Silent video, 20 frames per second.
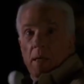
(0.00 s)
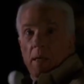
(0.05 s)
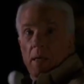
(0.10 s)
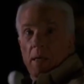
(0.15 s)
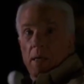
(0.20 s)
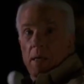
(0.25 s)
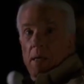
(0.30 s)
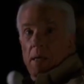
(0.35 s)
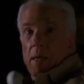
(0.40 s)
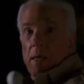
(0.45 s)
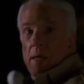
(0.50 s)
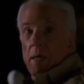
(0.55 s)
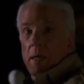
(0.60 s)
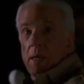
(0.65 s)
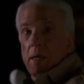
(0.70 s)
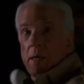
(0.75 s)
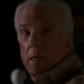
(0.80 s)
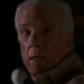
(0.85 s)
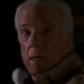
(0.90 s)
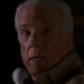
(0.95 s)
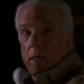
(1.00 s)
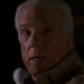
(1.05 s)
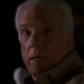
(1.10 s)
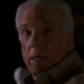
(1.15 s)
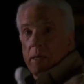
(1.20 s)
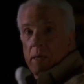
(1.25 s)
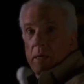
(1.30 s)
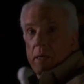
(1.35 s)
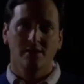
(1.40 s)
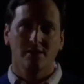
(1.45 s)

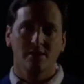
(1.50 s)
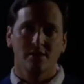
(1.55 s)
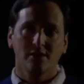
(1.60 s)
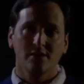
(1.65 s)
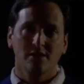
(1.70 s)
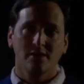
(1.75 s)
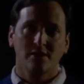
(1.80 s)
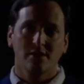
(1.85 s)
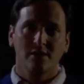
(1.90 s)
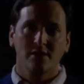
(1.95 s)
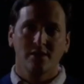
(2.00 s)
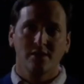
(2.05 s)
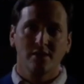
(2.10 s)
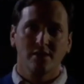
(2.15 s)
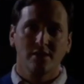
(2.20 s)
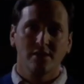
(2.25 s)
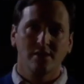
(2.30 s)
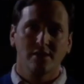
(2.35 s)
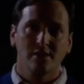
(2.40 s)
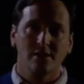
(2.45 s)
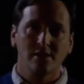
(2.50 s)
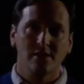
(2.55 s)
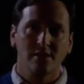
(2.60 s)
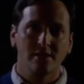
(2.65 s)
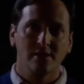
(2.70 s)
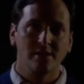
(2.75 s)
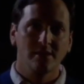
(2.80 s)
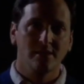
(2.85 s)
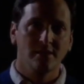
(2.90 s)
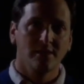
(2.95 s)

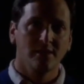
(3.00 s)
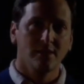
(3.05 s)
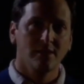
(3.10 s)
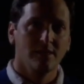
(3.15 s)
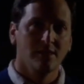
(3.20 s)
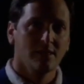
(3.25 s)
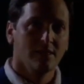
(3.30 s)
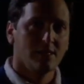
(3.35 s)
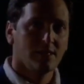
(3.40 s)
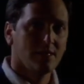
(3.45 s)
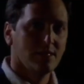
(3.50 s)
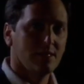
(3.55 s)
(silent)